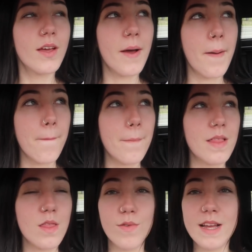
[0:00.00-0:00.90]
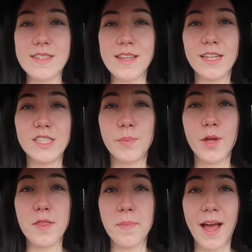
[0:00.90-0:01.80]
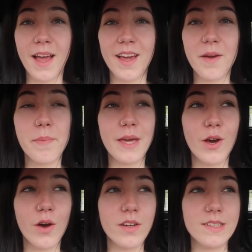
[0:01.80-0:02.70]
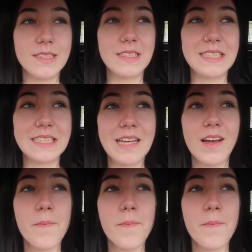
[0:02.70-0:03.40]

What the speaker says: And then the rest I need to put in the bank because